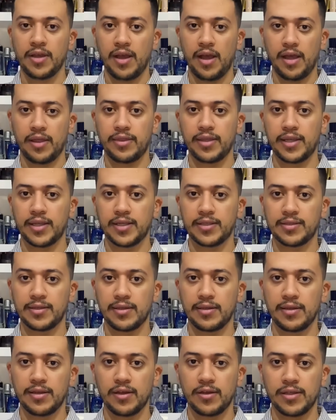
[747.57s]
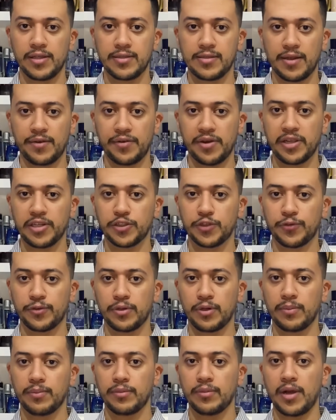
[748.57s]
I think it's in the range
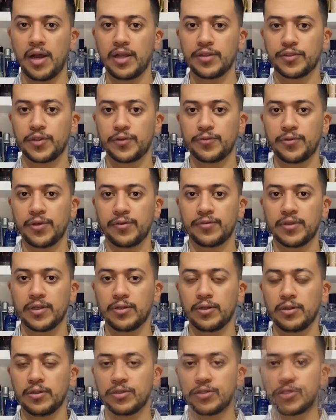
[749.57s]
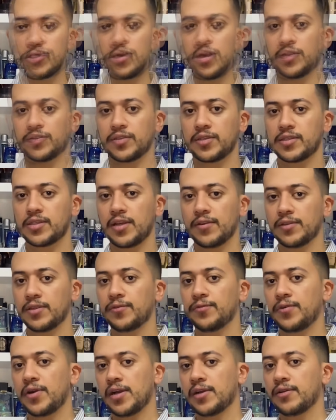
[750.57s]
from $150 to
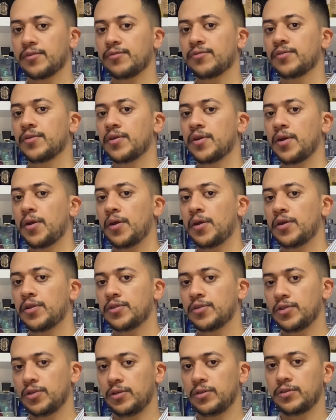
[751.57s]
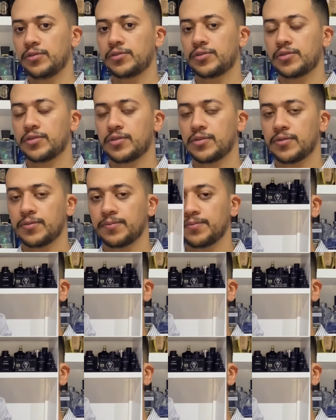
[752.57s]
$175. And